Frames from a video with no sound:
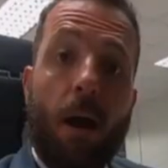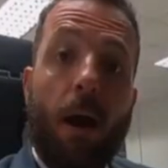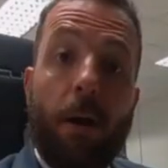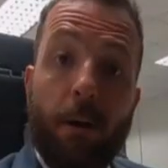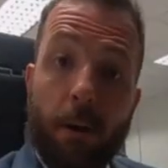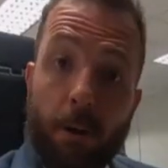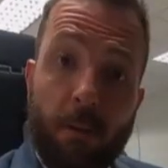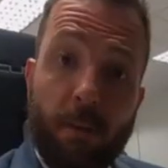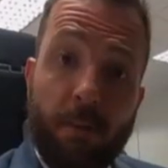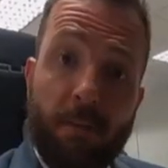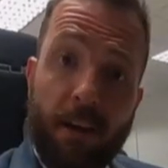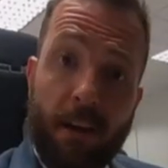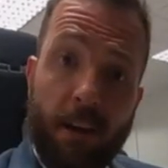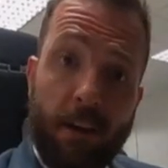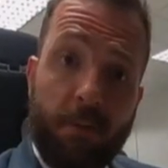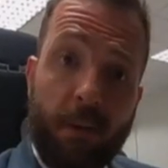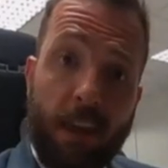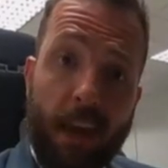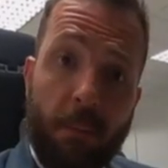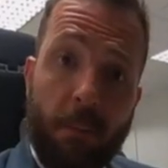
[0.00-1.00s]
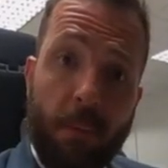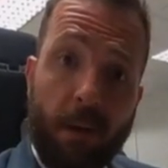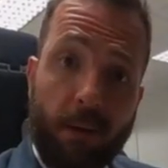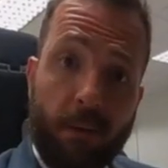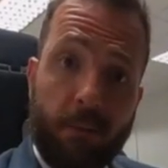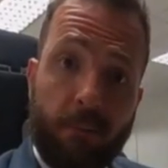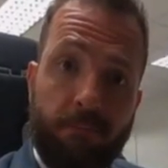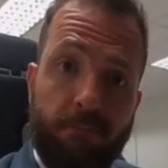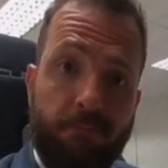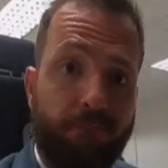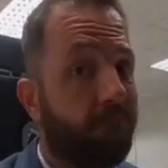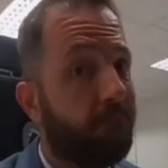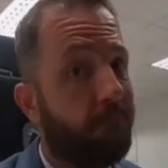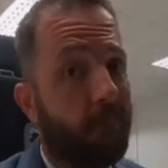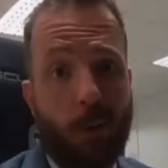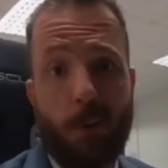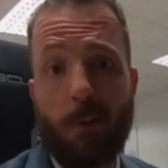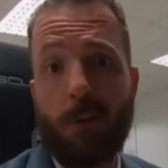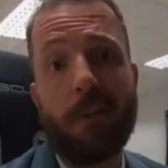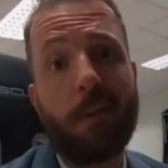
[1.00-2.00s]
Are you a fan of gaming?
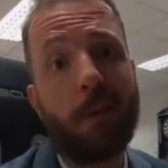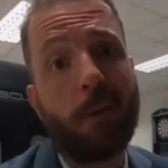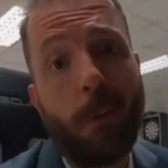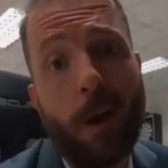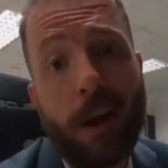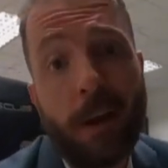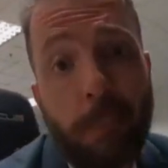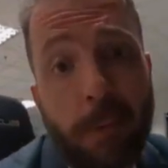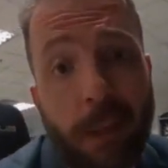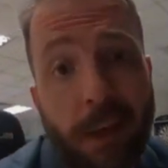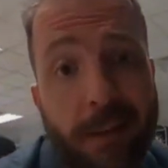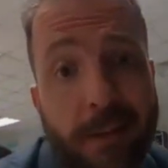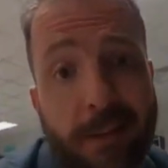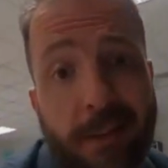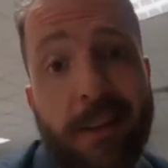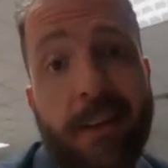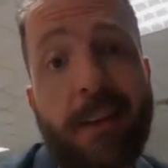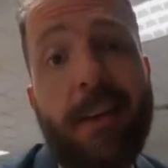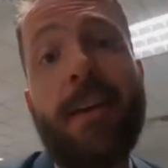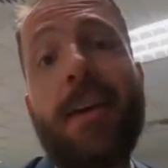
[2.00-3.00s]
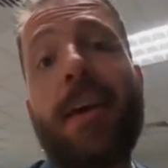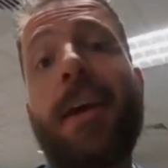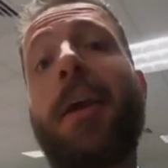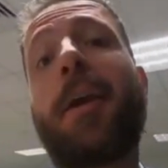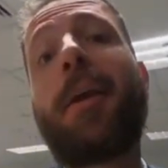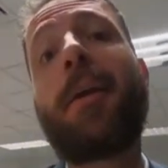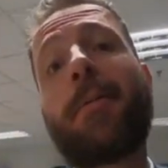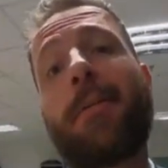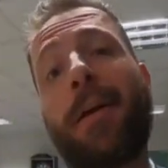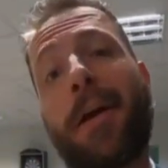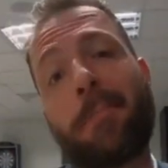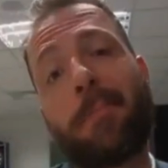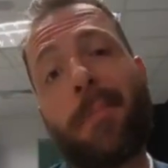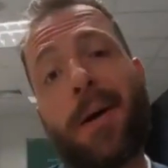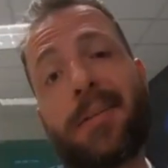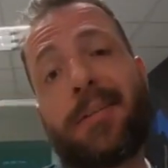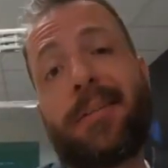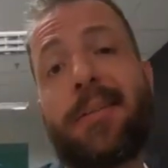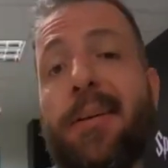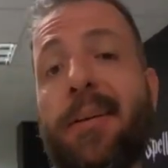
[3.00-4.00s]
You're in the right place. Here at
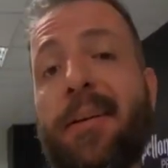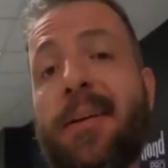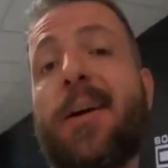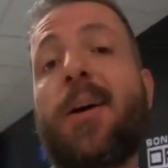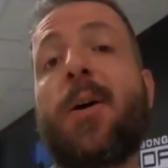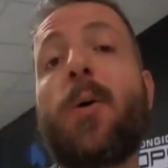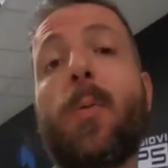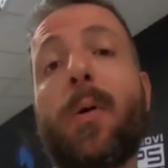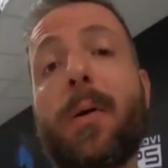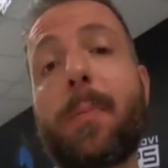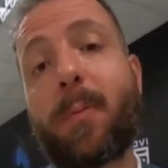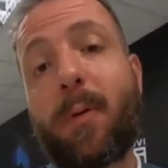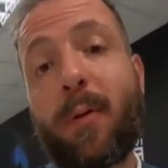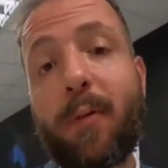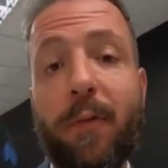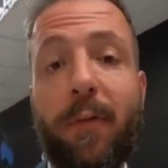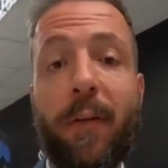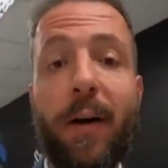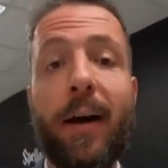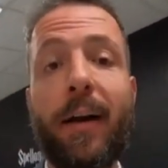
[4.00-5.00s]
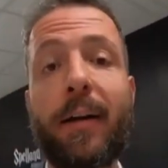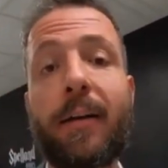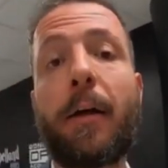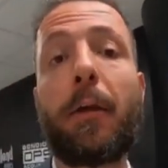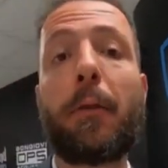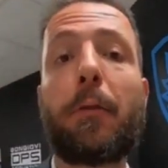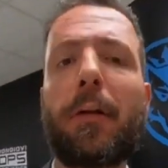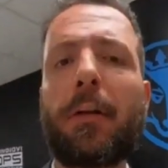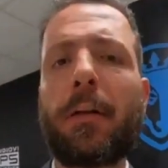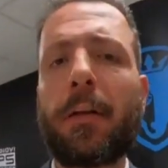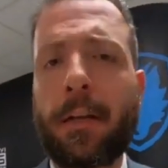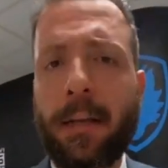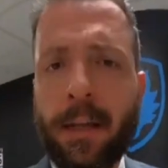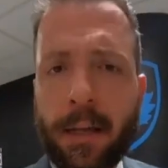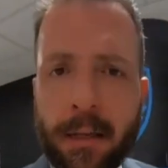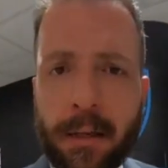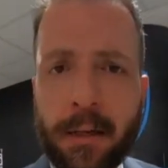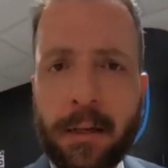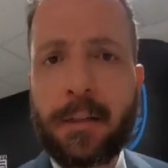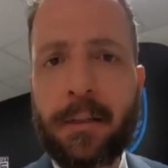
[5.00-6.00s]
MAHSA, we provide the
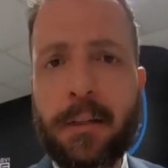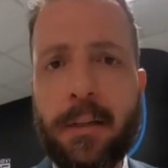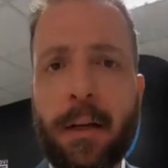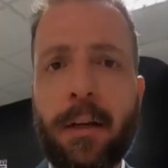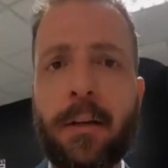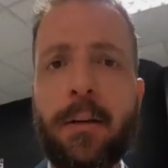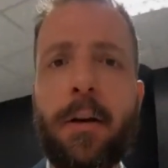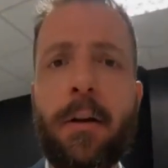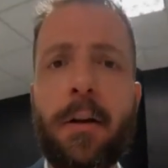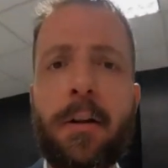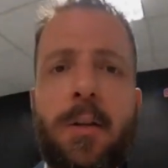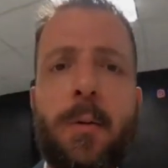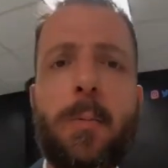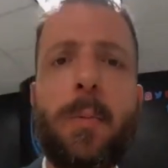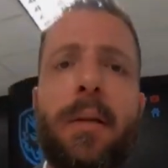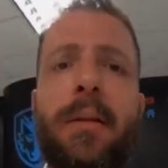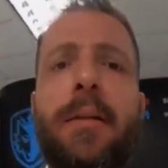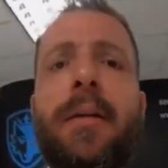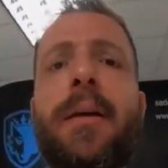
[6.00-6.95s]
latest technology when